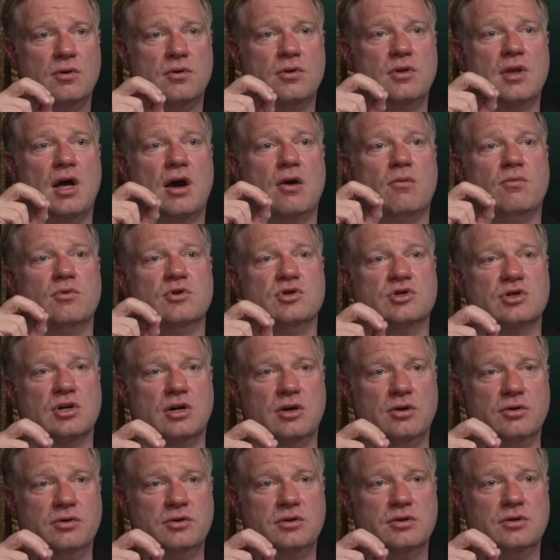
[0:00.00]
not
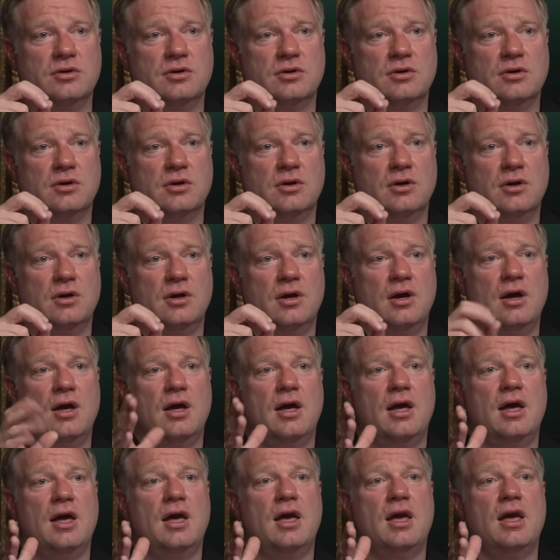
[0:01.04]
result,
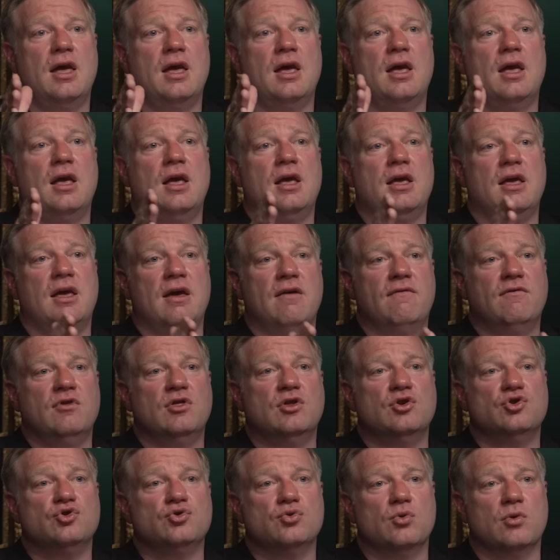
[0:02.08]

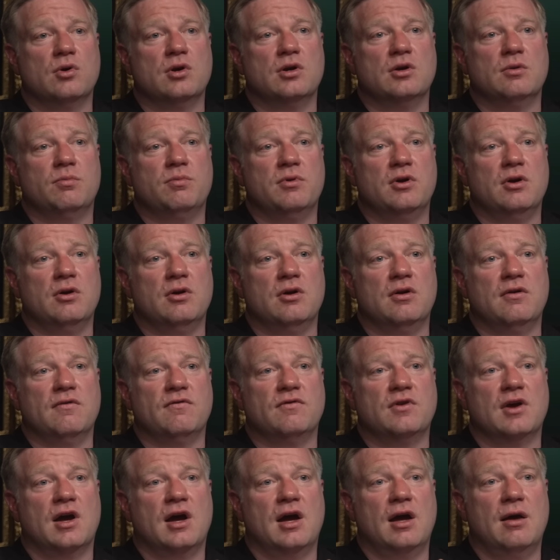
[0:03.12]
given the shortened period
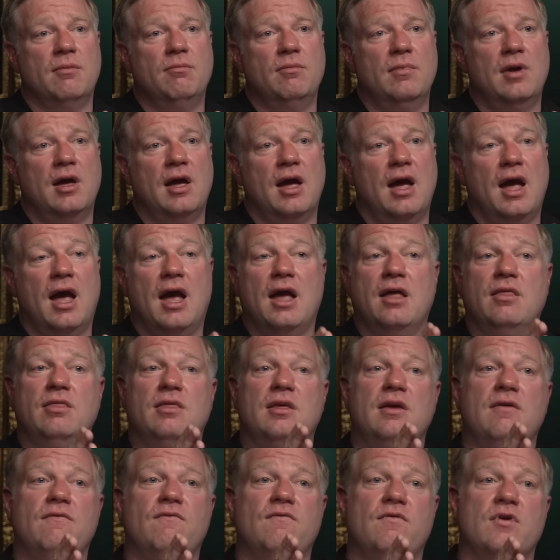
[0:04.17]
of time and
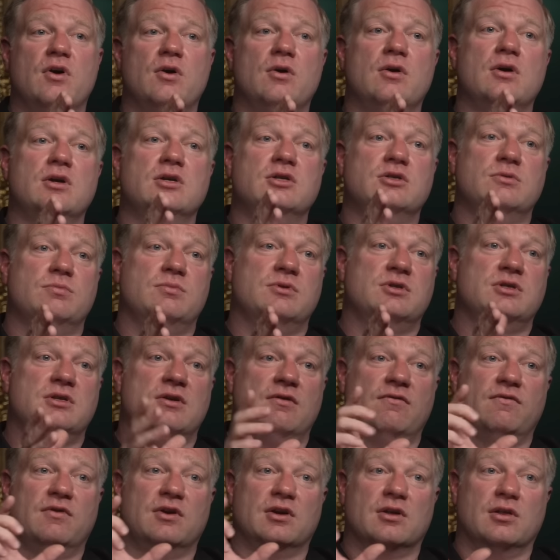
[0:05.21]
the very
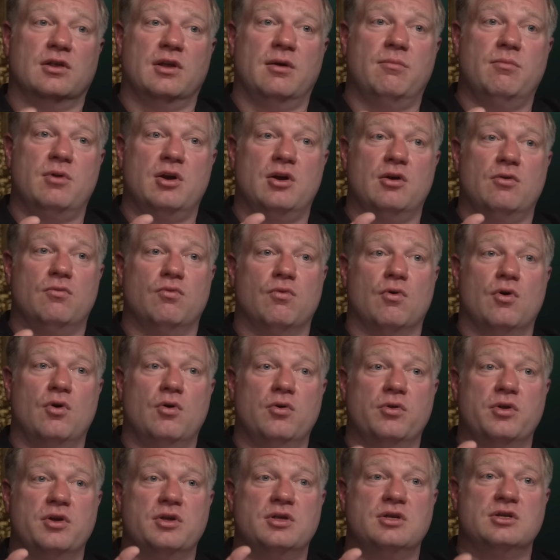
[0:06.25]
specific limited
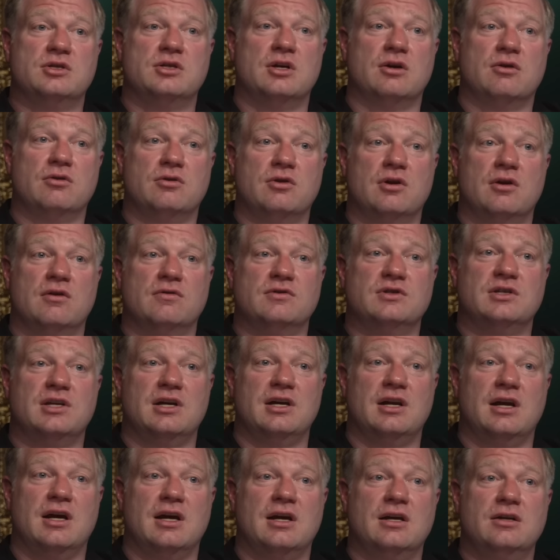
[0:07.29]
role that the Secretary of
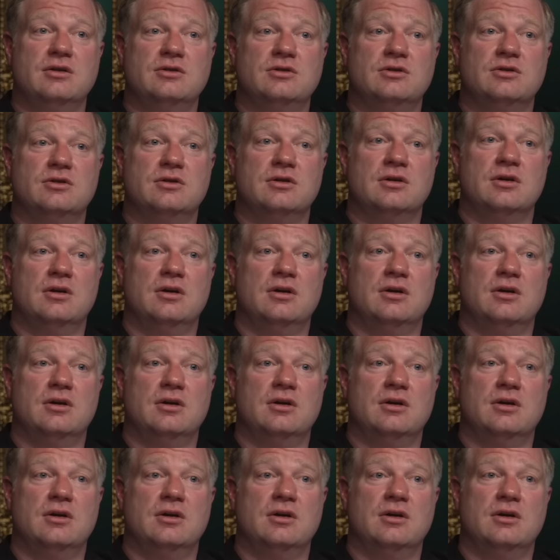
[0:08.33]
State has,